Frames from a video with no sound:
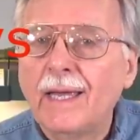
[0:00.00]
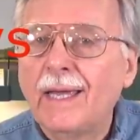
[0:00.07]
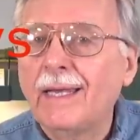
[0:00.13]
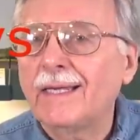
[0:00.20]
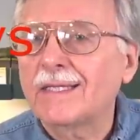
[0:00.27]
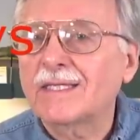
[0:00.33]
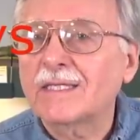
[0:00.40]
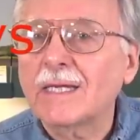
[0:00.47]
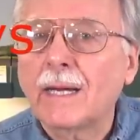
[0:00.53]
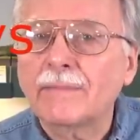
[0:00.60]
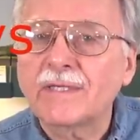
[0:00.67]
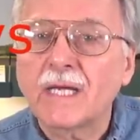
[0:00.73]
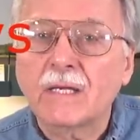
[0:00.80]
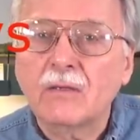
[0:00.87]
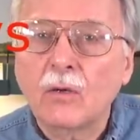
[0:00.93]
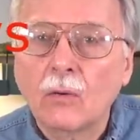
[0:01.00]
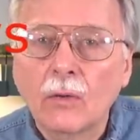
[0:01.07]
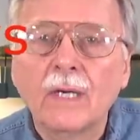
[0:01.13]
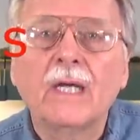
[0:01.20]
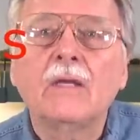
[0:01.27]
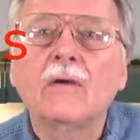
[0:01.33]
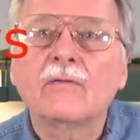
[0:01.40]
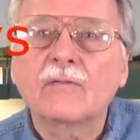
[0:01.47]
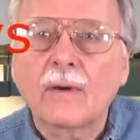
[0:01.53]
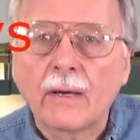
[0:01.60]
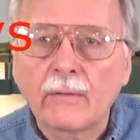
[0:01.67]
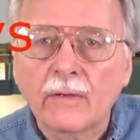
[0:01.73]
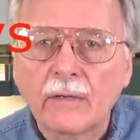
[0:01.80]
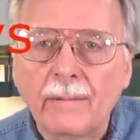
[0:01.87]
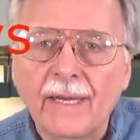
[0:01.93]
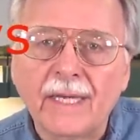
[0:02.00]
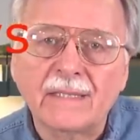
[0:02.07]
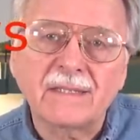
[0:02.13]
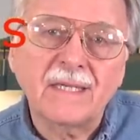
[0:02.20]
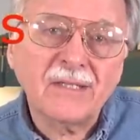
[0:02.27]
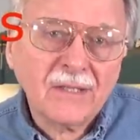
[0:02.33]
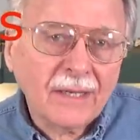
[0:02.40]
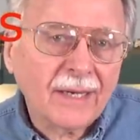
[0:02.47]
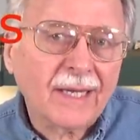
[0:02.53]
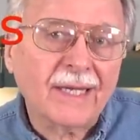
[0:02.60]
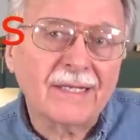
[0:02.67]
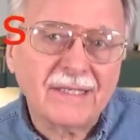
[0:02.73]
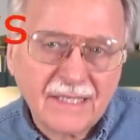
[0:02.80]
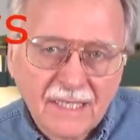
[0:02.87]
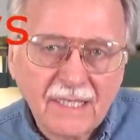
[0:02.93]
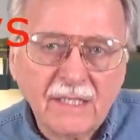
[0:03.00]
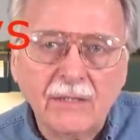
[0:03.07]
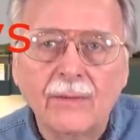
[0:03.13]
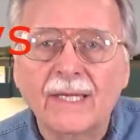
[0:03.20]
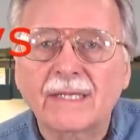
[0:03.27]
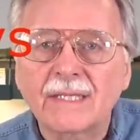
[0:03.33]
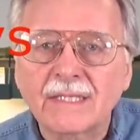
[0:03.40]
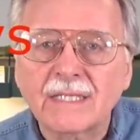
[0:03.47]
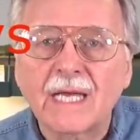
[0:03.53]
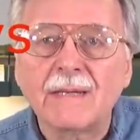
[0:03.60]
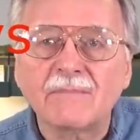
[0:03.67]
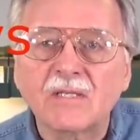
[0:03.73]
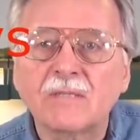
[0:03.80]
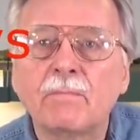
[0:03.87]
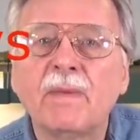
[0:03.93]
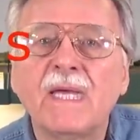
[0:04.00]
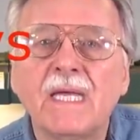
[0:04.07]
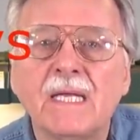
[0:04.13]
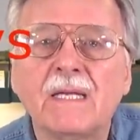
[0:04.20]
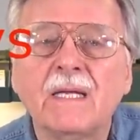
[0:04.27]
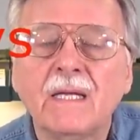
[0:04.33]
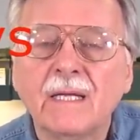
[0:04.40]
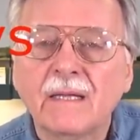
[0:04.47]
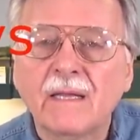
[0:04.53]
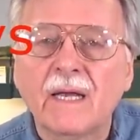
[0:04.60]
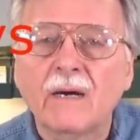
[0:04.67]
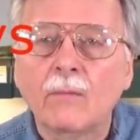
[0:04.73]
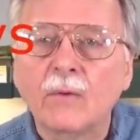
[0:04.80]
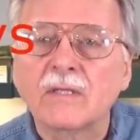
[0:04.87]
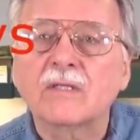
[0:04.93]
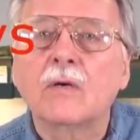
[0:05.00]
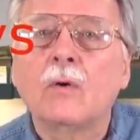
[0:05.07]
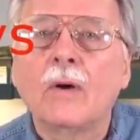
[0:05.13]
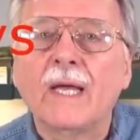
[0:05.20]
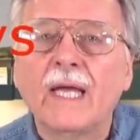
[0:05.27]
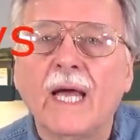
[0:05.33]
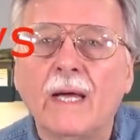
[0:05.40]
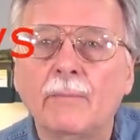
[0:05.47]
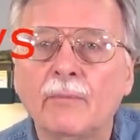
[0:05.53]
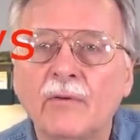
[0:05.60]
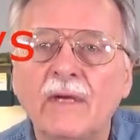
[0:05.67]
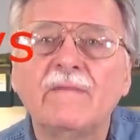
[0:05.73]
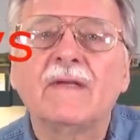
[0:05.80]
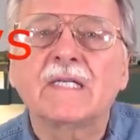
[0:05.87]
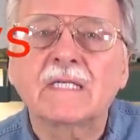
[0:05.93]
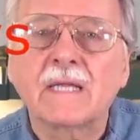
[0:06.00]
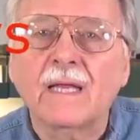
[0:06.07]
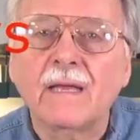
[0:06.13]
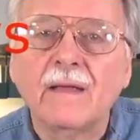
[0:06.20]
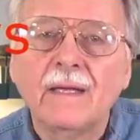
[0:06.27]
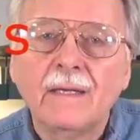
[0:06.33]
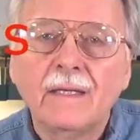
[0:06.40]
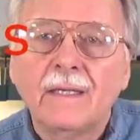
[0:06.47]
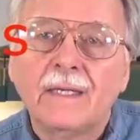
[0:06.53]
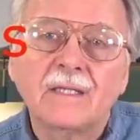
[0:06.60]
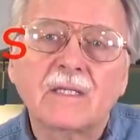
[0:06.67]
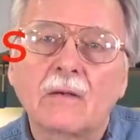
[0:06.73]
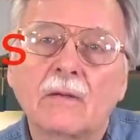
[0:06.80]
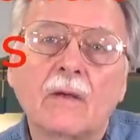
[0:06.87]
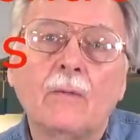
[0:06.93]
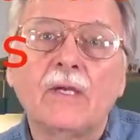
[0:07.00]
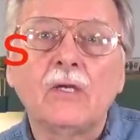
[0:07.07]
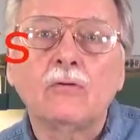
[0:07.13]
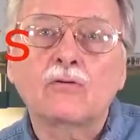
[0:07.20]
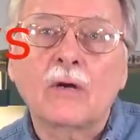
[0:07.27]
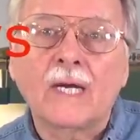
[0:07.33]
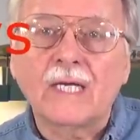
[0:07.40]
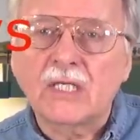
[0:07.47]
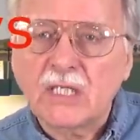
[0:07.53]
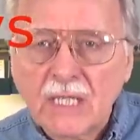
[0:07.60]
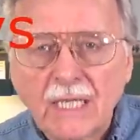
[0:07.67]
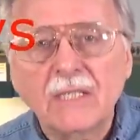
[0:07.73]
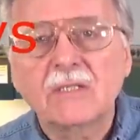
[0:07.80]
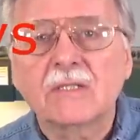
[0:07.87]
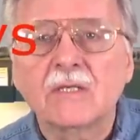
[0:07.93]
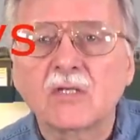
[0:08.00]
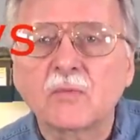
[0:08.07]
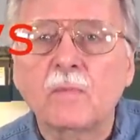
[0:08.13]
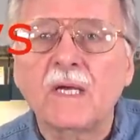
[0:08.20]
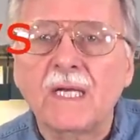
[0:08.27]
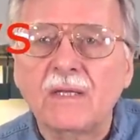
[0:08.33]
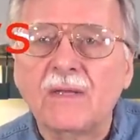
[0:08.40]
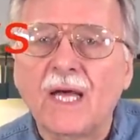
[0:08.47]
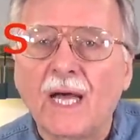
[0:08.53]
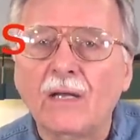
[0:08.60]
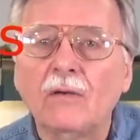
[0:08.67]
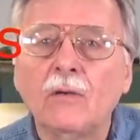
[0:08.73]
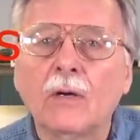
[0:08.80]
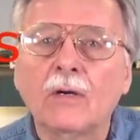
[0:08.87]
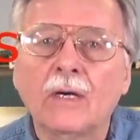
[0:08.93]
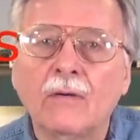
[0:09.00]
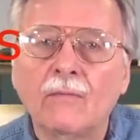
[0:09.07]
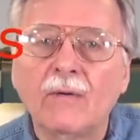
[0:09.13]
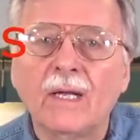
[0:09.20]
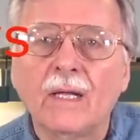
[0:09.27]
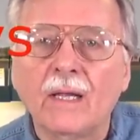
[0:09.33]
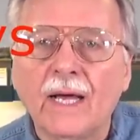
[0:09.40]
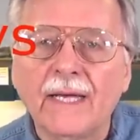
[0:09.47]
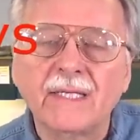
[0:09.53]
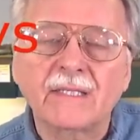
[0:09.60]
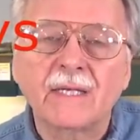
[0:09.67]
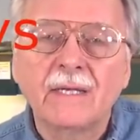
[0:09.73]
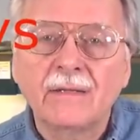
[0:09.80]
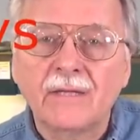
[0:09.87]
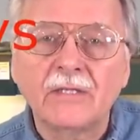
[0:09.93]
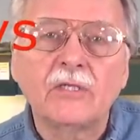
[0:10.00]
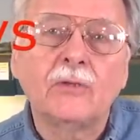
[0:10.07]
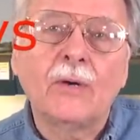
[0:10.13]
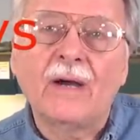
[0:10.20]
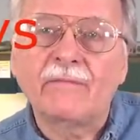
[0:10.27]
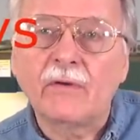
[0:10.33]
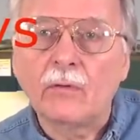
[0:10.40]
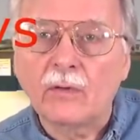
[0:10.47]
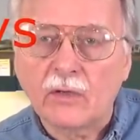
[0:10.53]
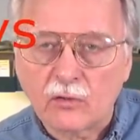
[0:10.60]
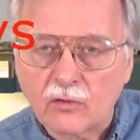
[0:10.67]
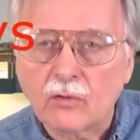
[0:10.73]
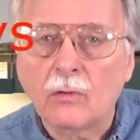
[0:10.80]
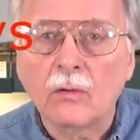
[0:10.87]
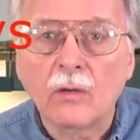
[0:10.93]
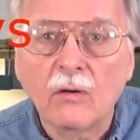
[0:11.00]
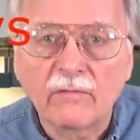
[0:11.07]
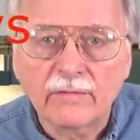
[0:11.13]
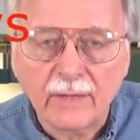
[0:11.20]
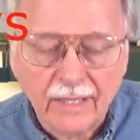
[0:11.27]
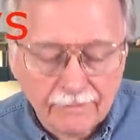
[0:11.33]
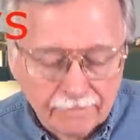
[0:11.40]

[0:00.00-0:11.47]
and it stops ignoring your throttle commands, it's going to continue at the same speed that it was going at previously. It's only when you try to change the speed that you're going to realize that you have no control over